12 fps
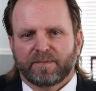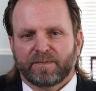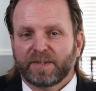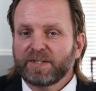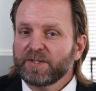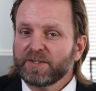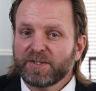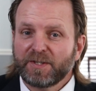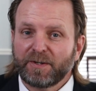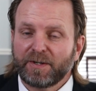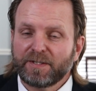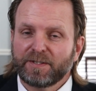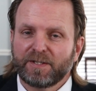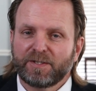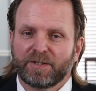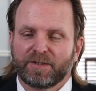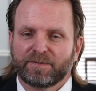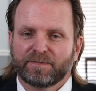This is a serious
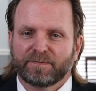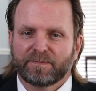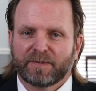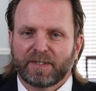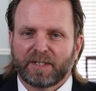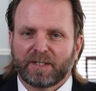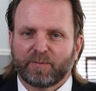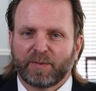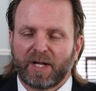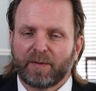issue, but